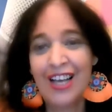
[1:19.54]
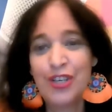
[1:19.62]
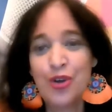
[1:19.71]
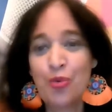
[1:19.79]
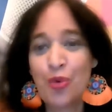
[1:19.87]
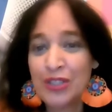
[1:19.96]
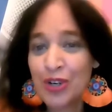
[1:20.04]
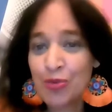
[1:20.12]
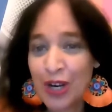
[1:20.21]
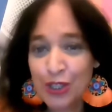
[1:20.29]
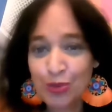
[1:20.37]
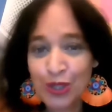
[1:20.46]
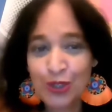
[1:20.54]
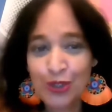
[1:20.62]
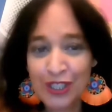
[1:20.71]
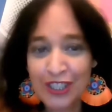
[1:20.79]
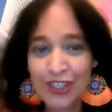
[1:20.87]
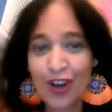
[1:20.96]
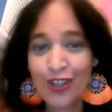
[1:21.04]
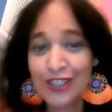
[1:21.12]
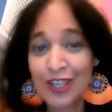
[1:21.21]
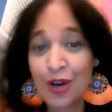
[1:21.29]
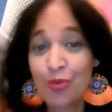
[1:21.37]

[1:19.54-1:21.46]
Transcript: You're wondering why do we do these talks?